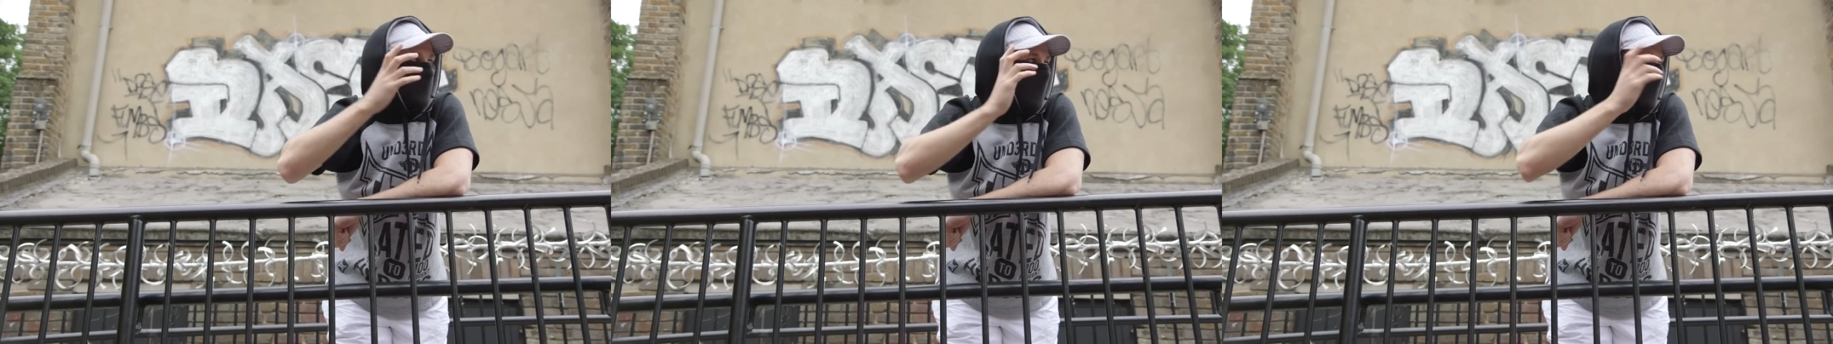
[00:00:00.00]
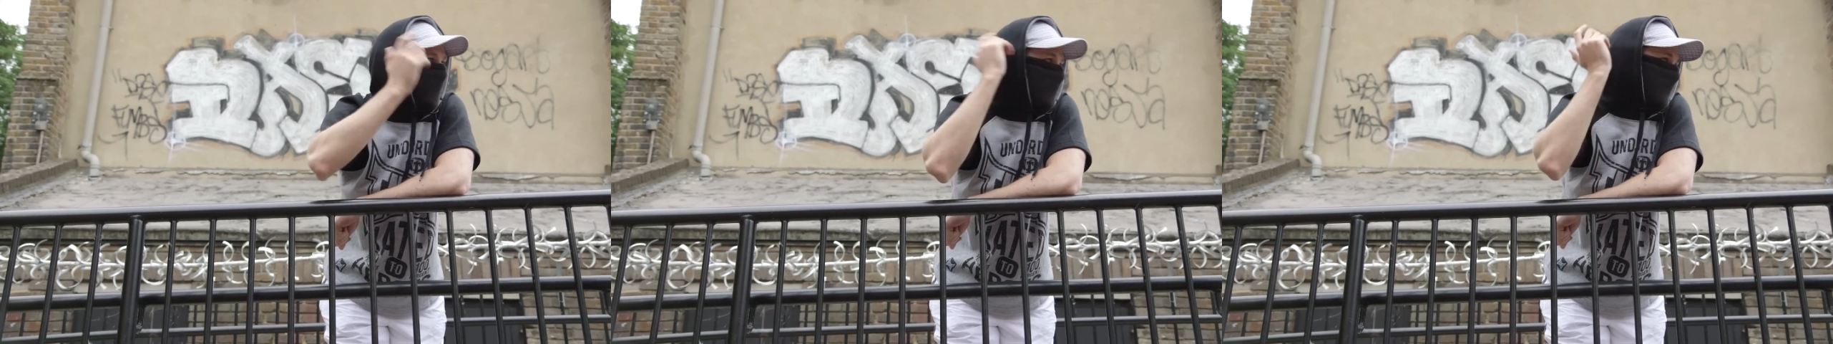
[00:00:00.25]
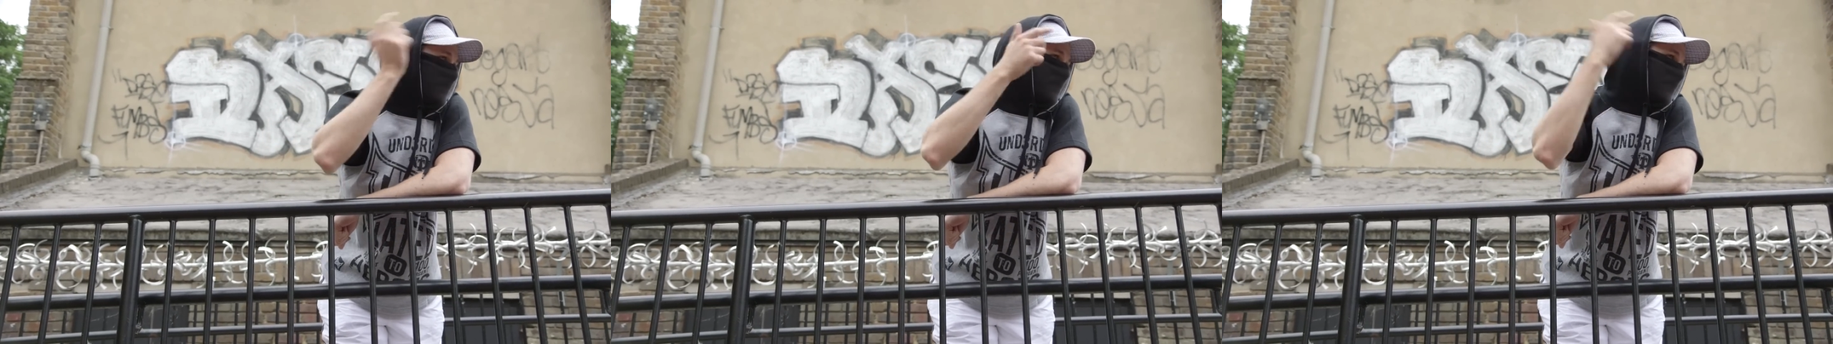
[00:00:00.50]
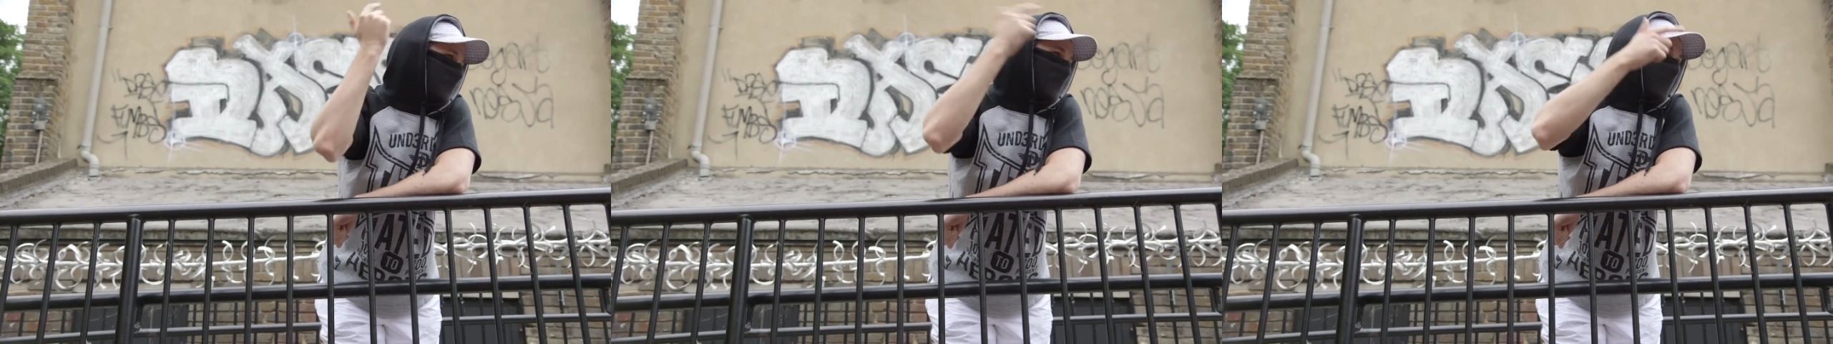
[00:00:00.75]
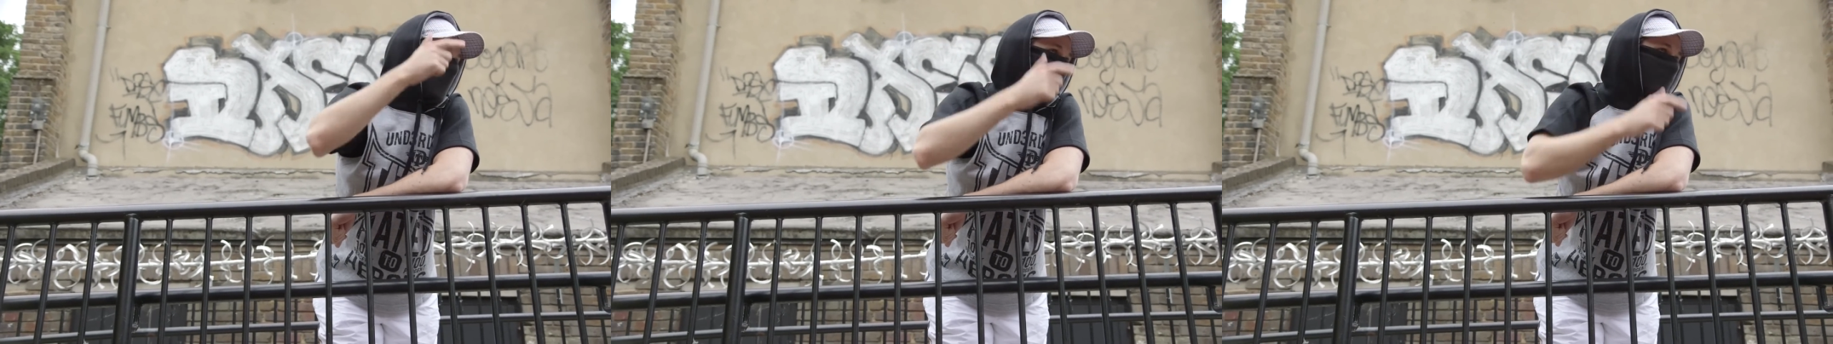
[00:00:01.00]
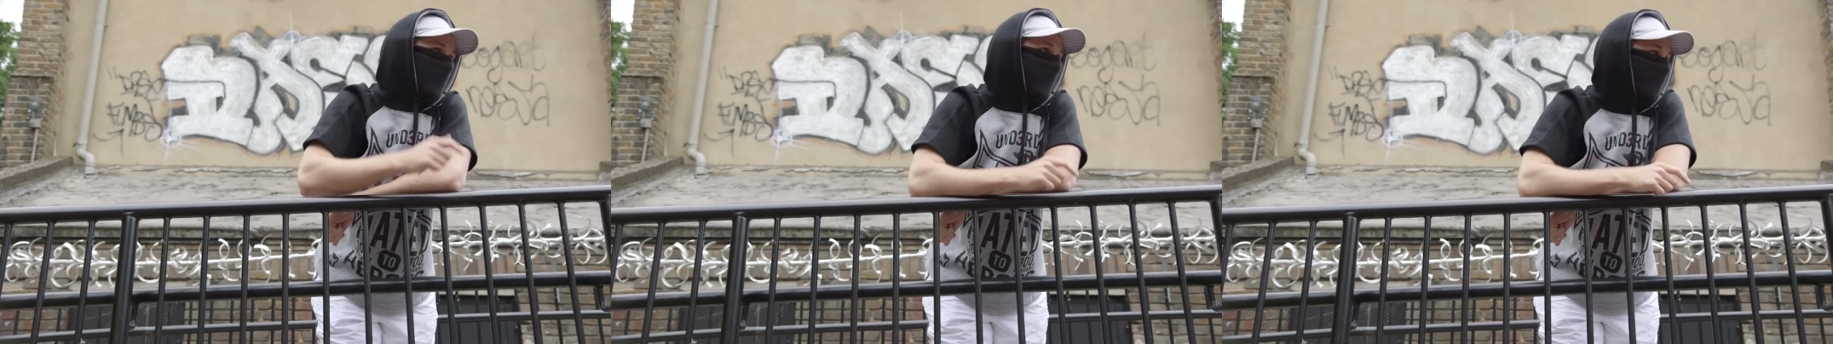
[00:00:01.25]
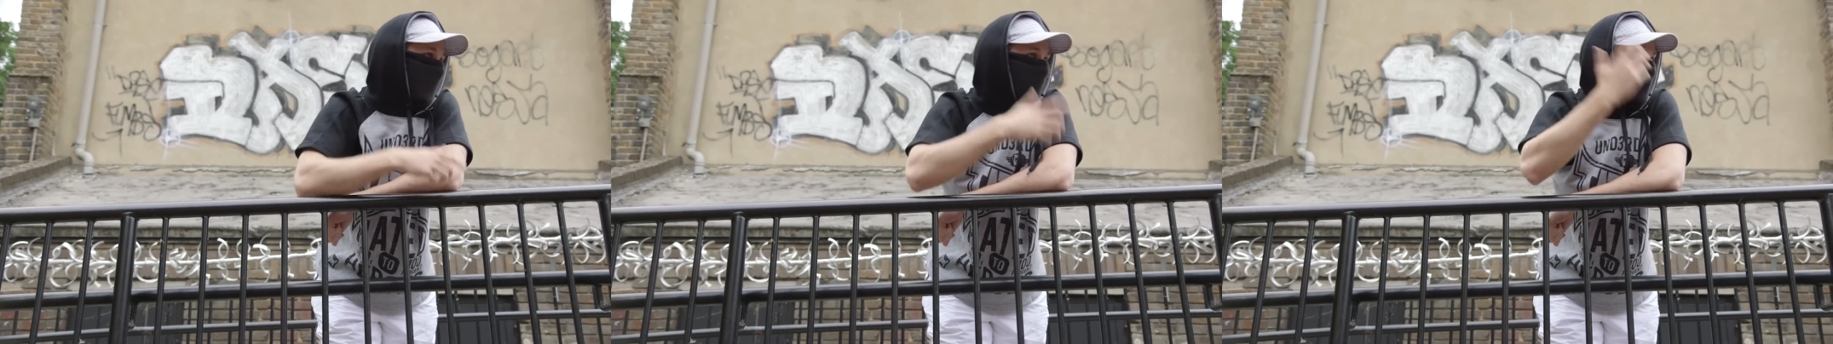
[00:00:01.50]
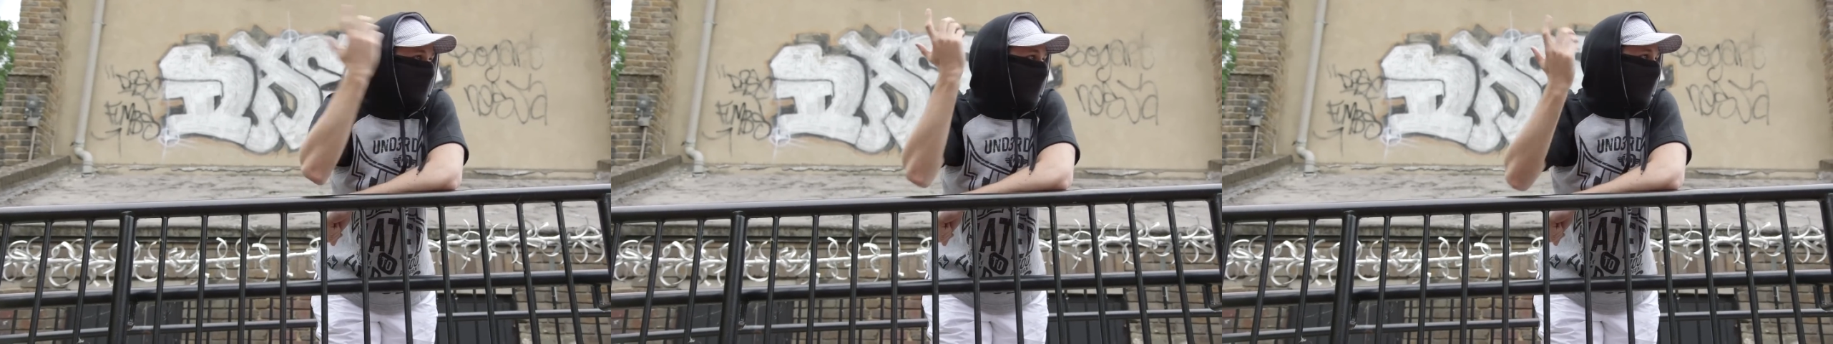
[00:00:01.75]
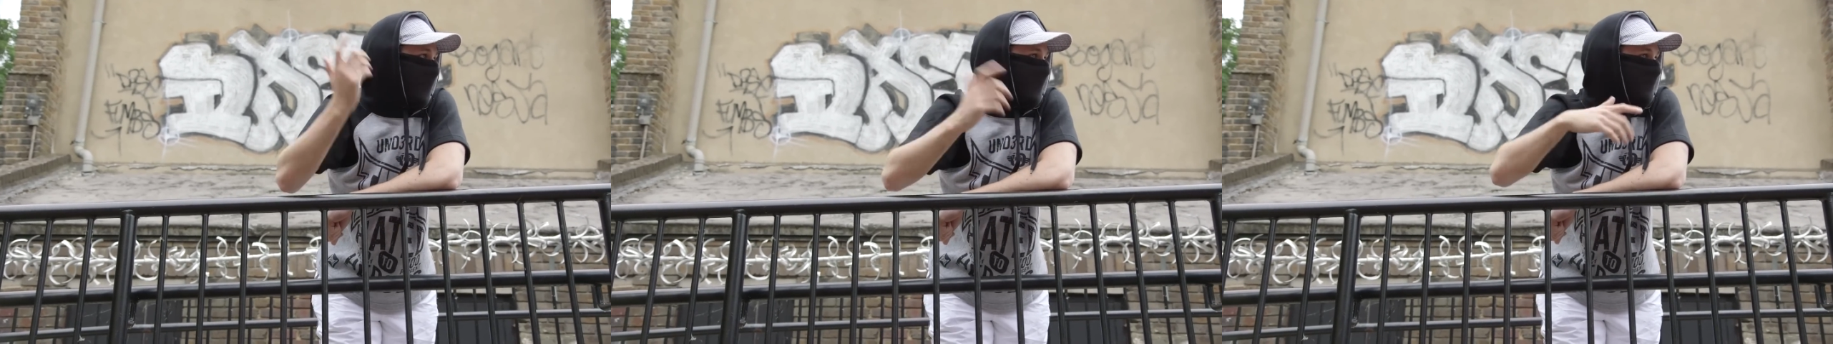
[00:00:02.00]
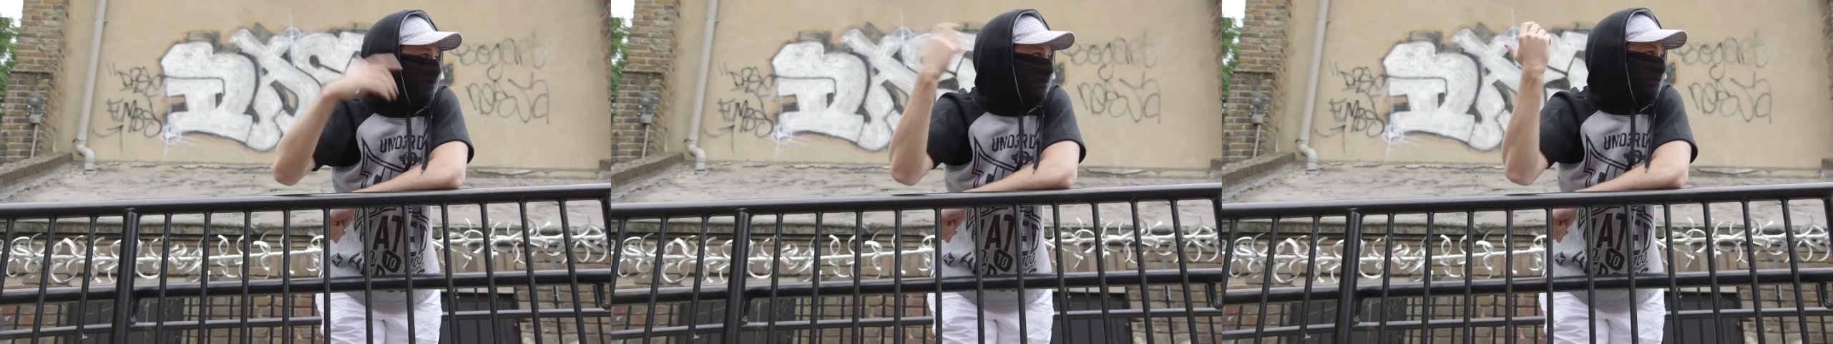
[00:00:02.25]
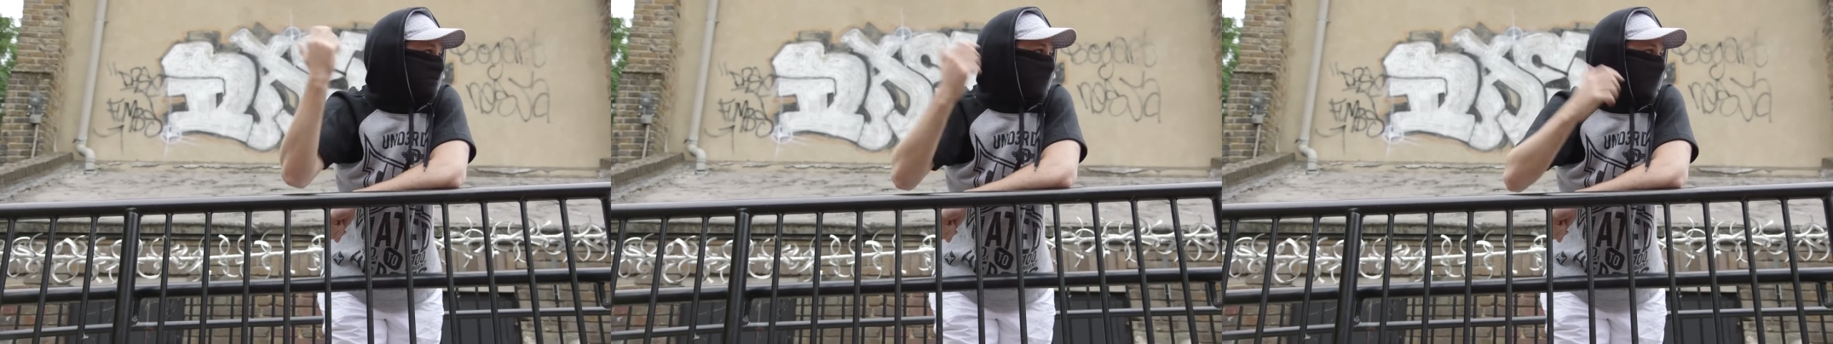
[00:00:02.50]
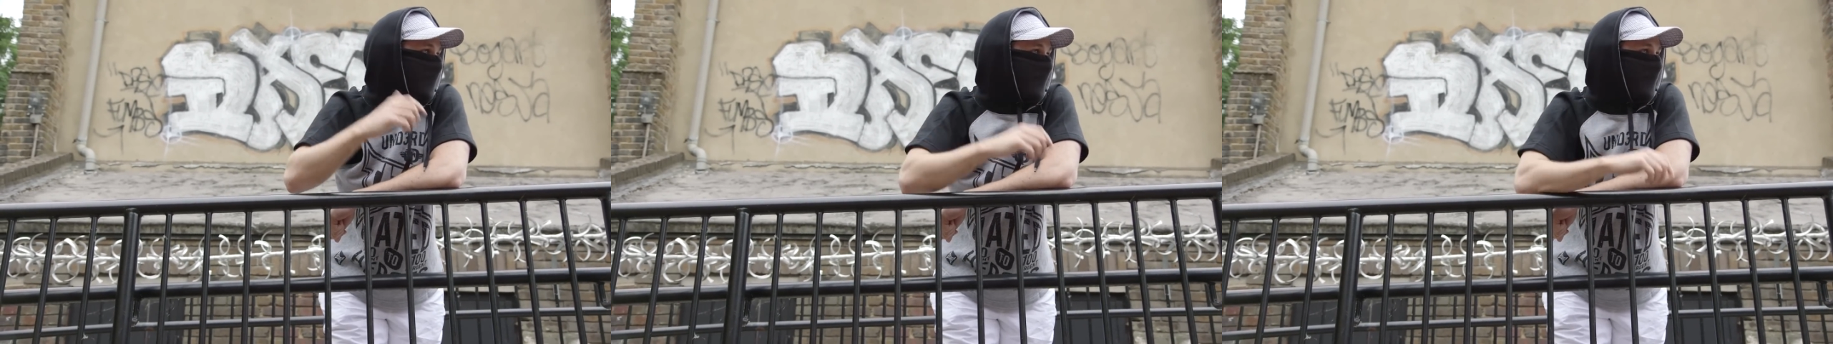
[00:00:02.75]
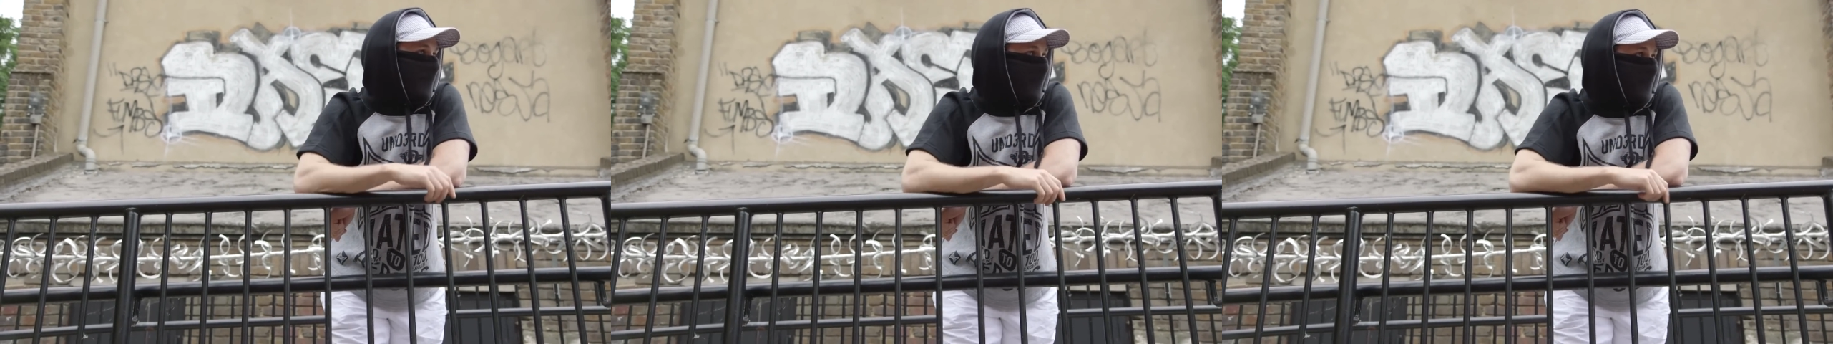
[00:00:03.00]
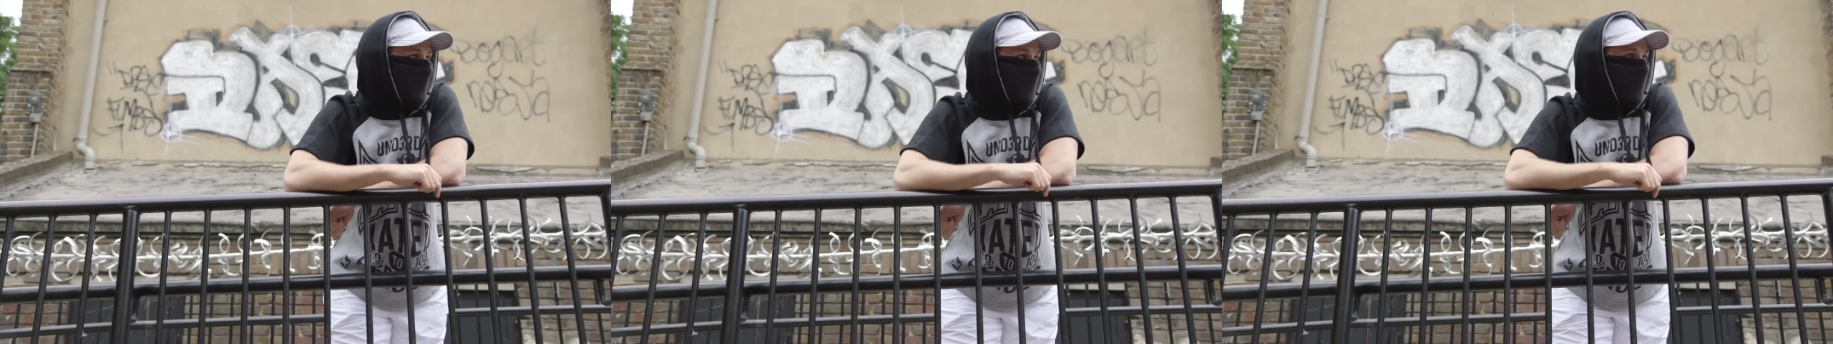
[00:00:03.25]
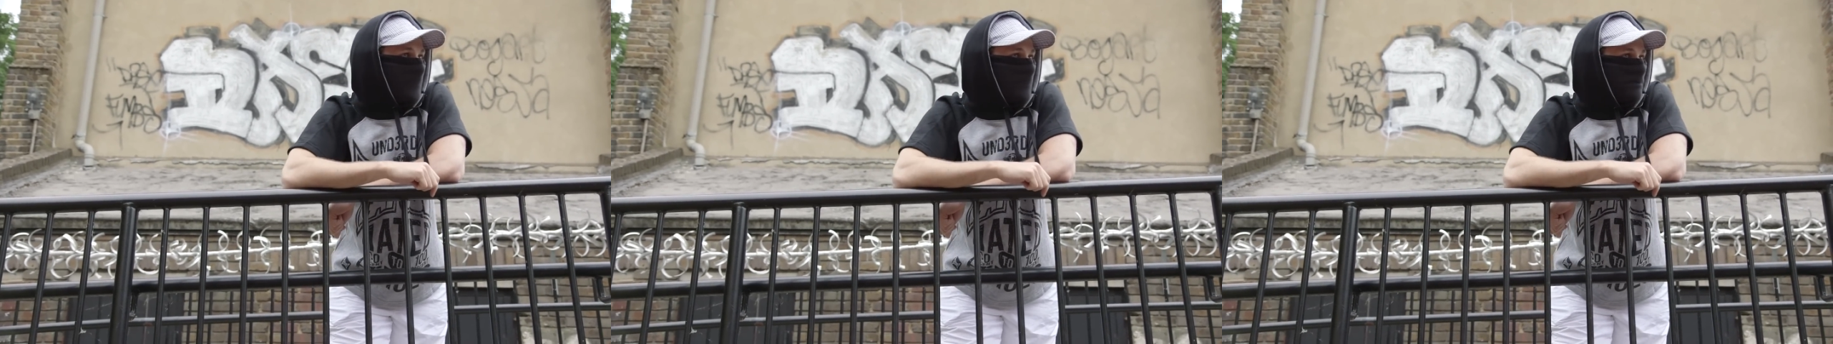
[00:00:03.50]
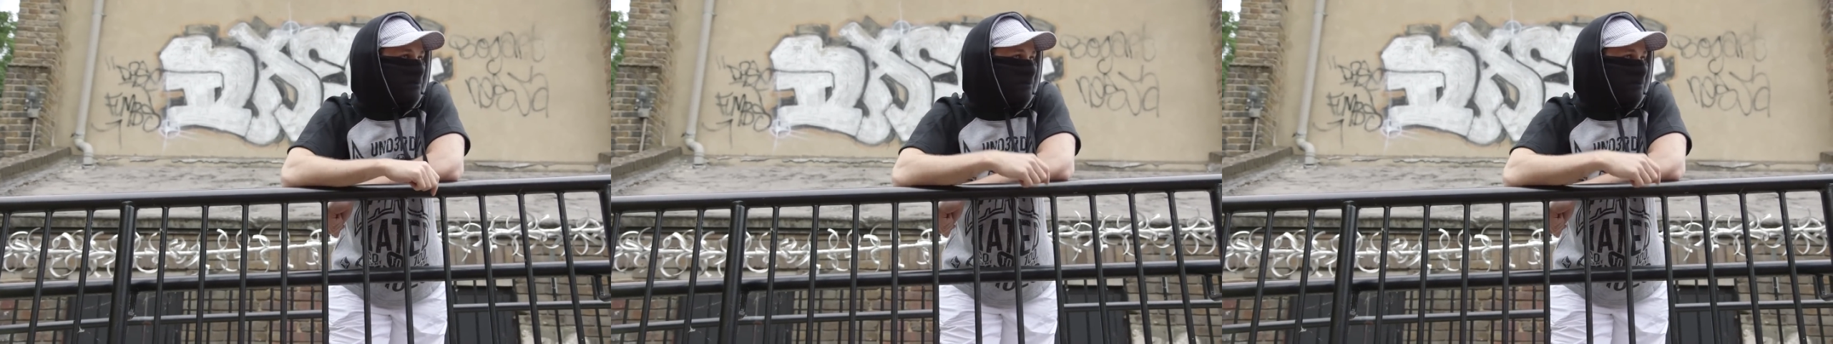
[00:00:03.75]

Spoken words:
[unreadable: no face in view]